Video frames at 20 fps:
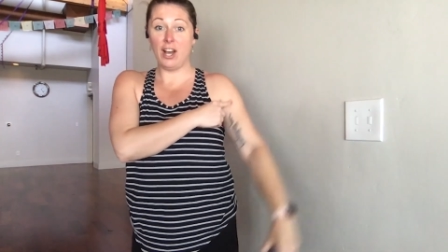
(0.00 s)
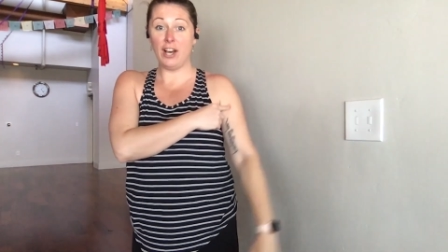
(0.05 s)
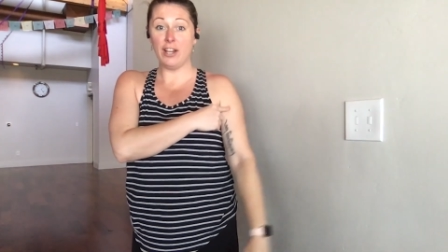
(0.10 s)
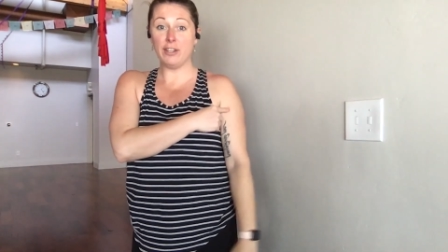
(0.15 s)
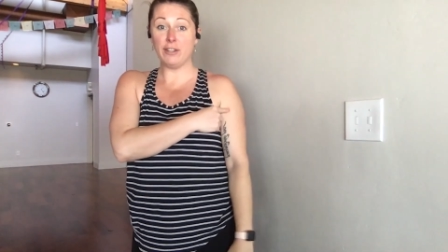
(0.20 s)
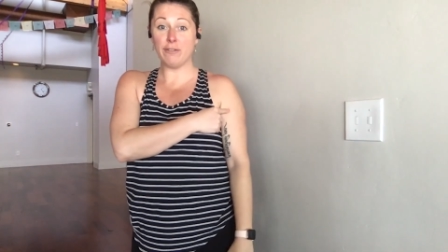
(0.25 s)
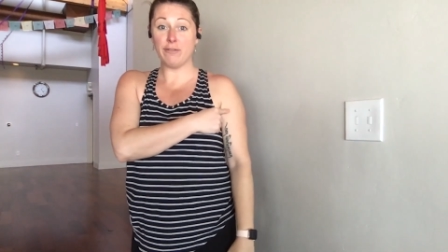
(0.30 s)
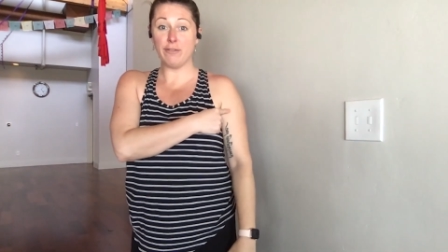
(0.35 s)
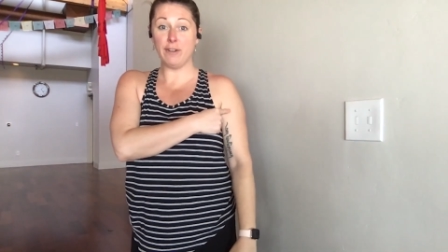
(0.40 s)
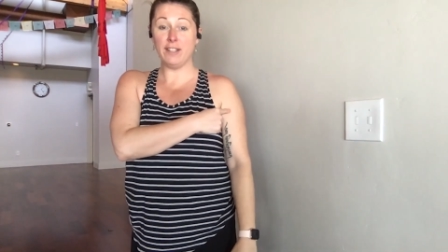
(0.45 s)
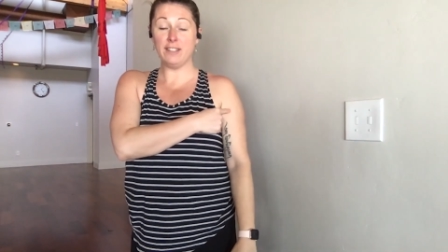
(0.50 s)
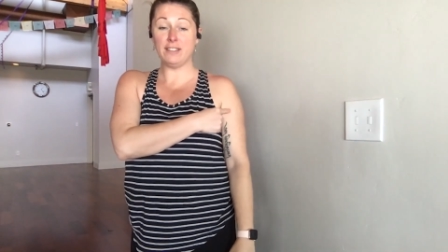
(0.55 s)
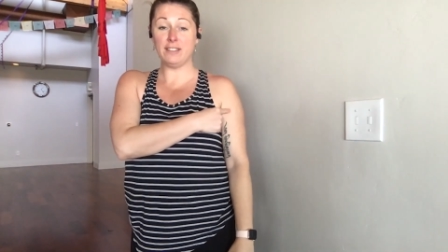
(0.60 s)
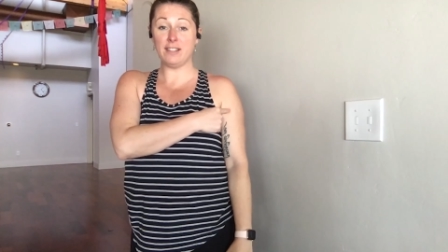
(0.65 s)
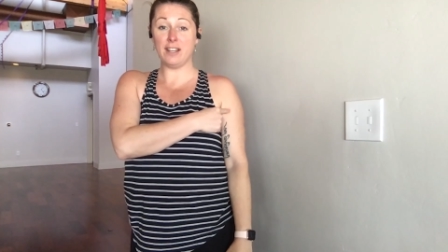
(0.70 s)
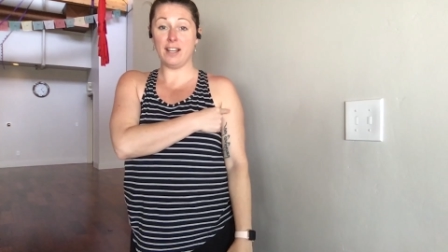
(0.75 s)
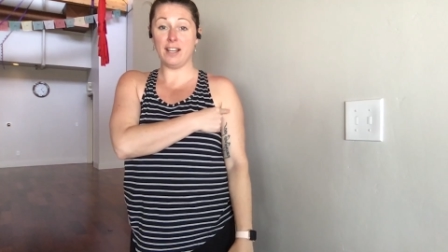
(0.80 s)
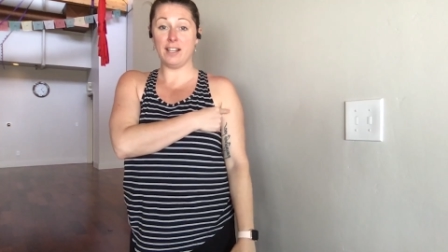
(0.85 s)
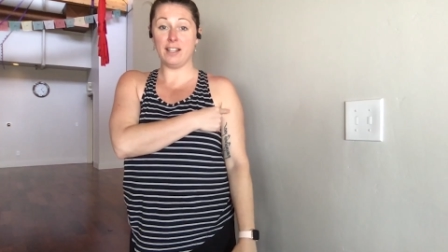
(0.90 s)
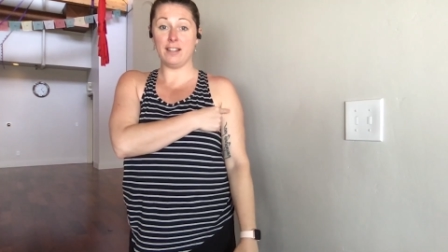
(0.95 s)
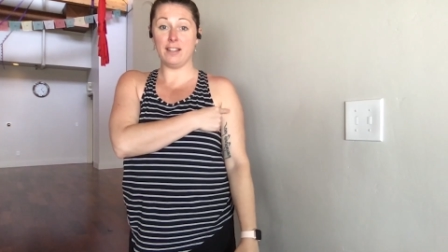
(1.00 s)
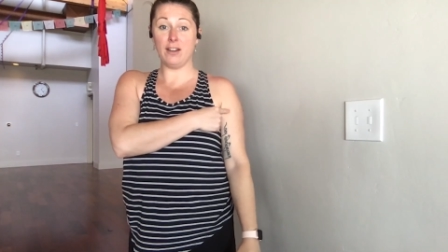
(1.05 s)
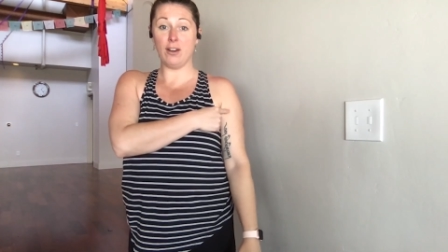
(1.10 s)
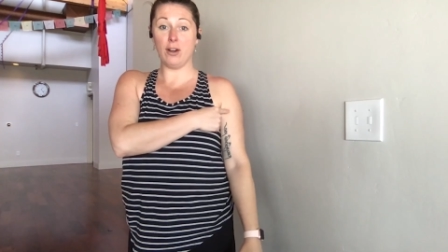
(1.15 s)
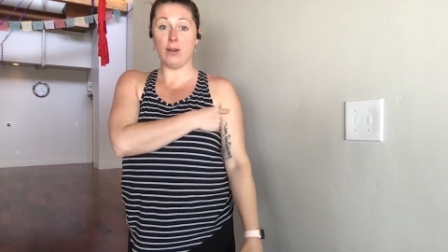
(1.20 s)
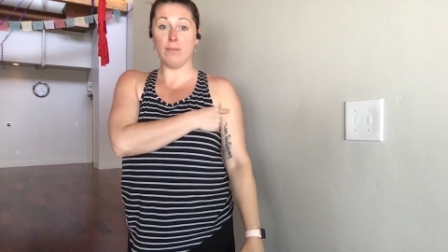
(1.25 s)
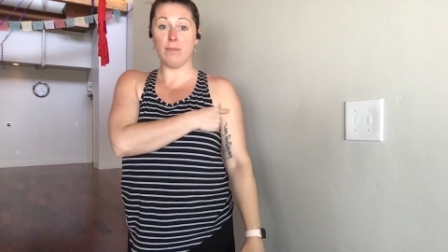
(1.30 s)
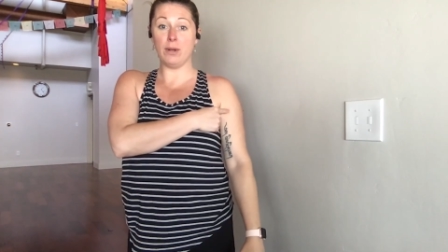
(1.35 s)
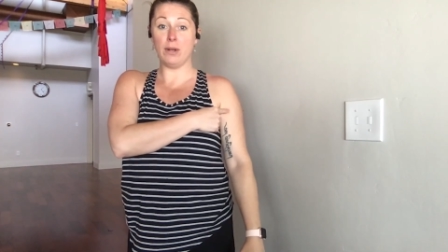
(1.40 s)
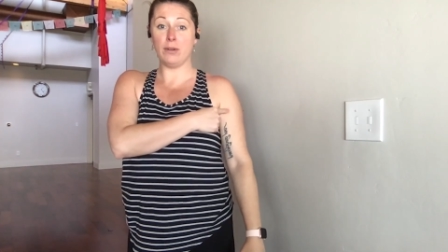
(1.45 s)
on the front side of the
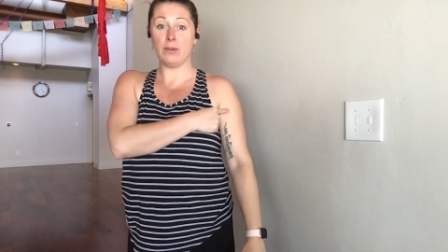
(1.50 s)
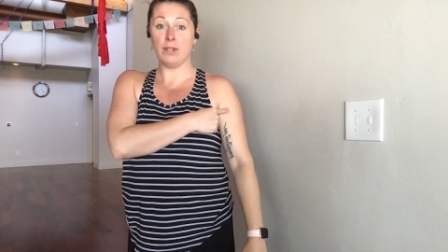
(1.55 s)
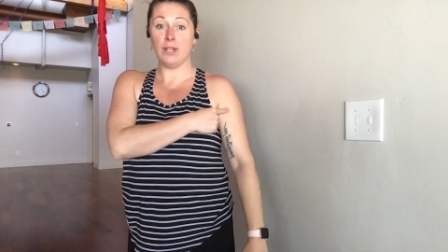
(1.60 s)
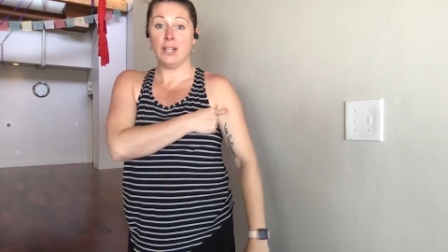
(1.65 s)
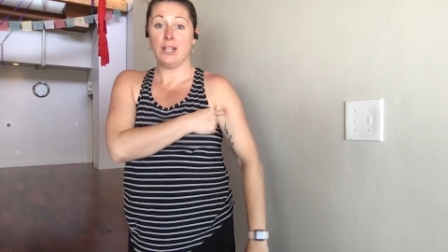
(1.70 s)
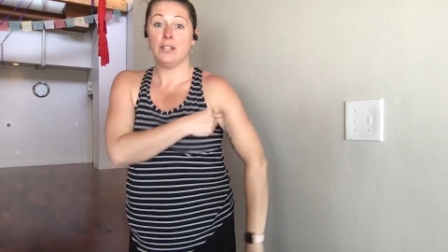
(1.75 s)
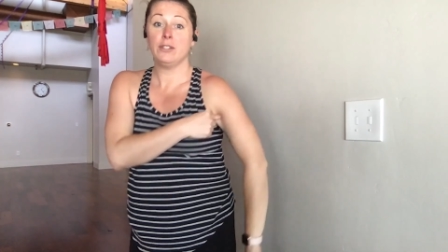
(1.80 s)
arm bone.